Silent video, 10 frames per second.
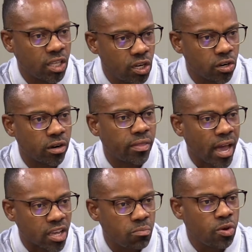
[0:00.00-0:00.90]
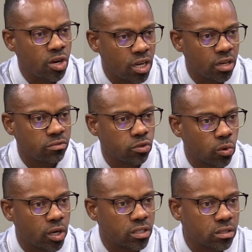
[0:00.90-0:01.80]
leader in that community of
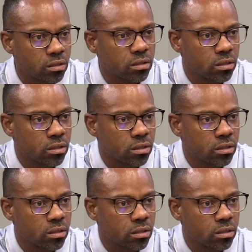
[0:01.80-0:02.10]
choice.